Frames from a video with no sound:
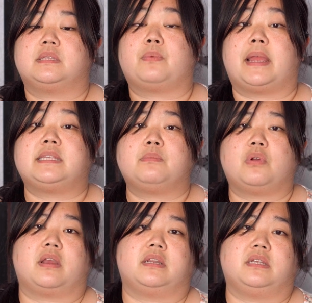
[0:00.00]
the rights and
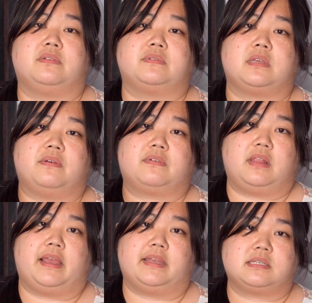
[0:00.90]
prerogatives of
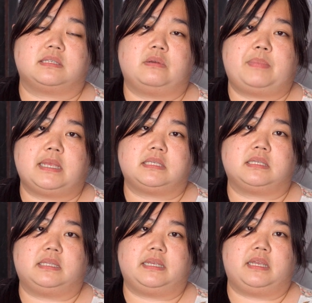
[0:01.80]
clients. So
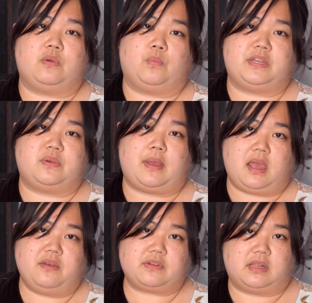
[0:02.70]
basically, when you
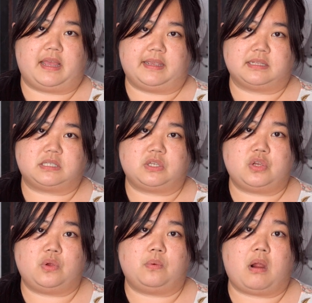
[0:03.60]
have clients
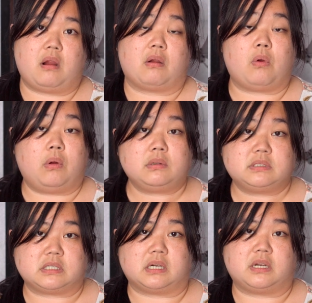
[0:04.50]
who are
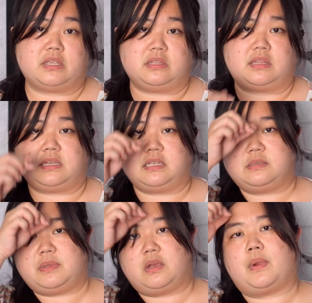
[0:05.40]
older, they need
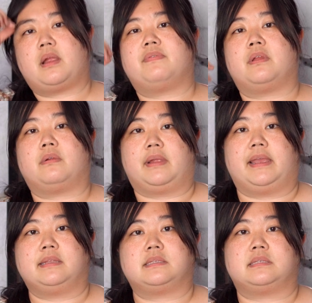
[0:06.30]
to be aware of their
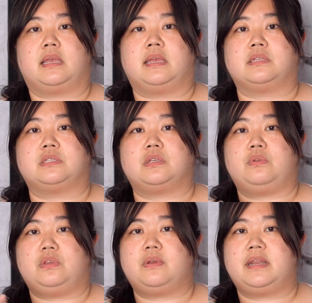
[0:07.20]
rights. And so
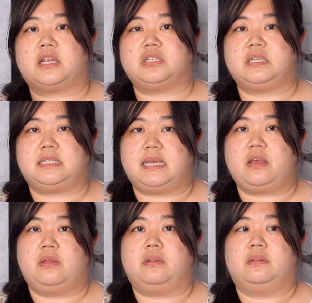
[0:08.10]
you can actually
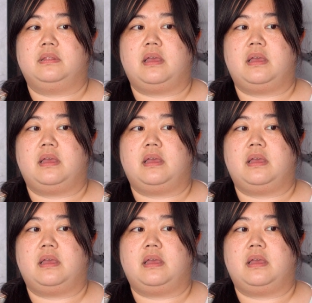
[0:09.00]
tell